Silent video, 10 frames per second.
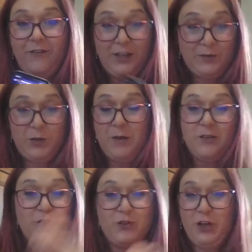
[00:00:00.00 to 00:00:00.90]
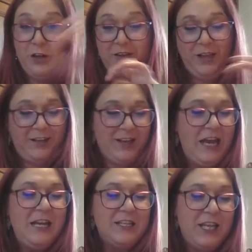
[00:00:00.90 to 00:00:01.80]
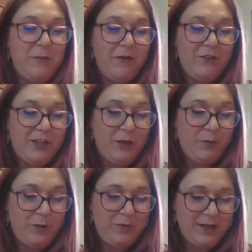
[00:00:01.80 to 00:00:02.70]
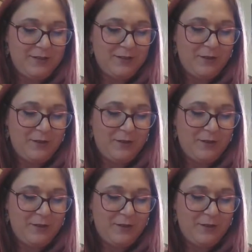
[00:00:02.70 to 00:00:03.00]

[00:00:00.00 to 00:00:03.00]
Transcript: Facebook Messenger, like, to keep everything in one place.